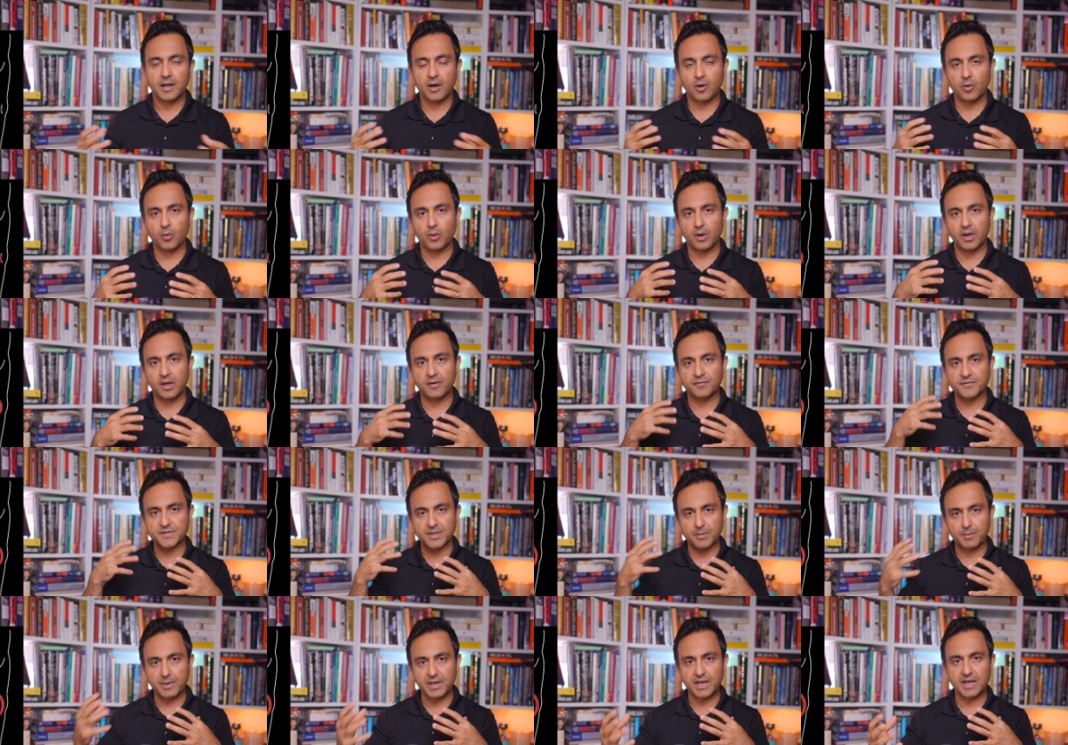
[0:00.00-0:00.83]
Now, if
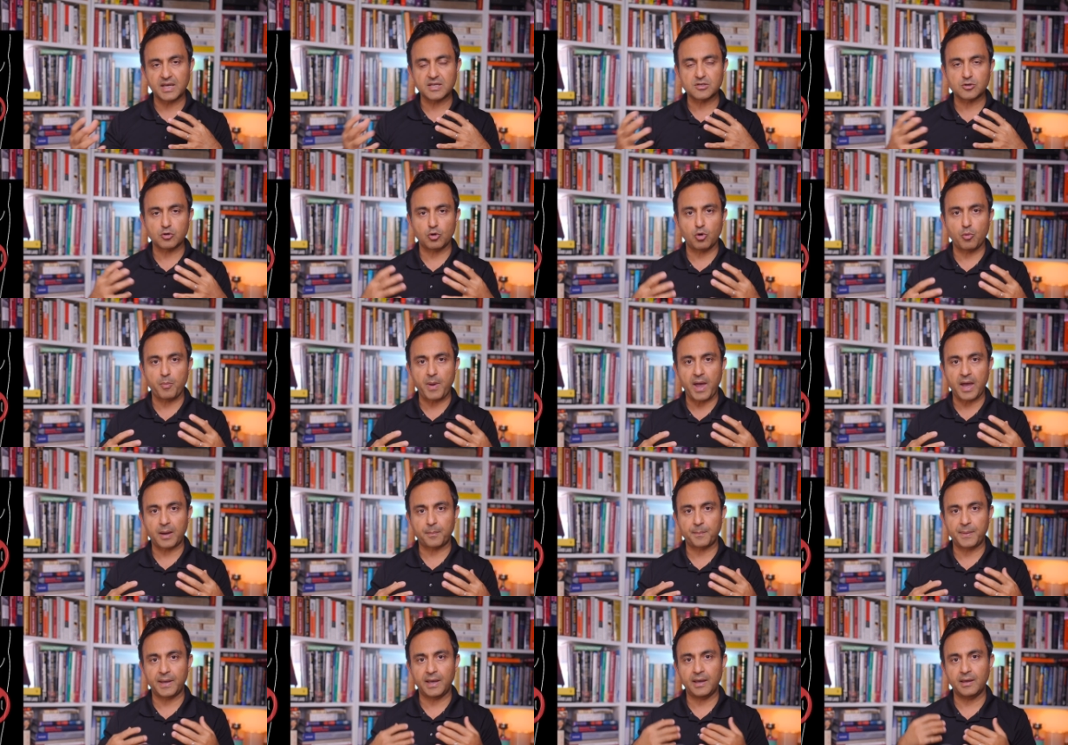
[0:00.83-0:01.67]
somebody has low
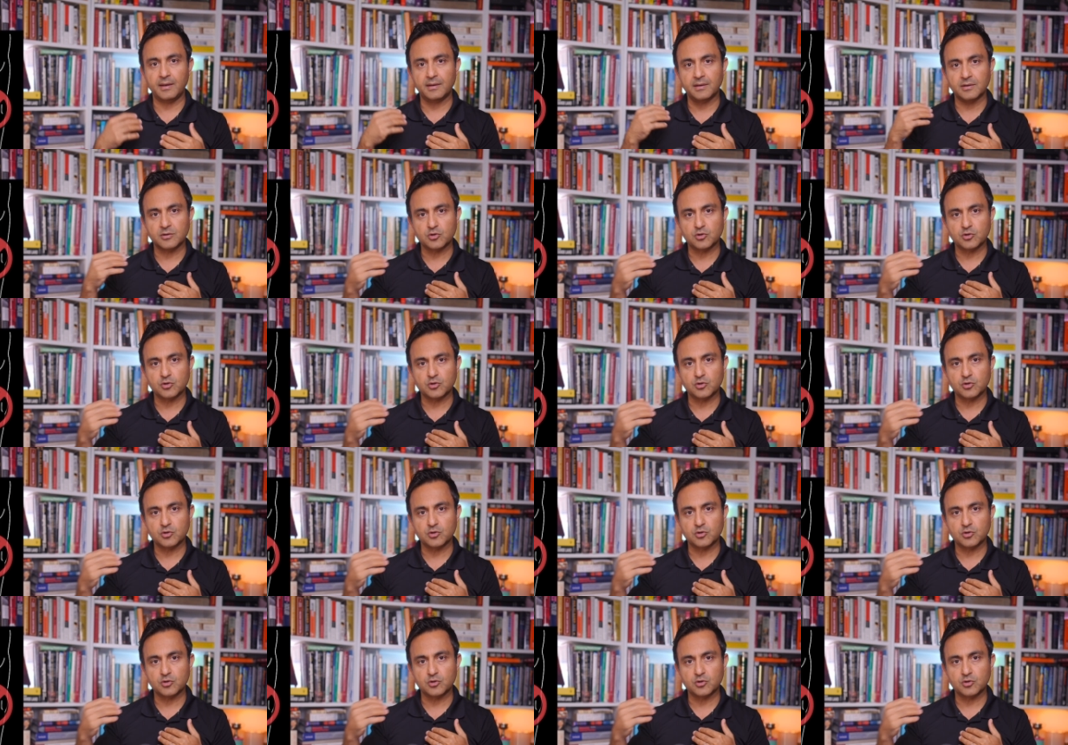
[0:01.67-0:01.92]
back pain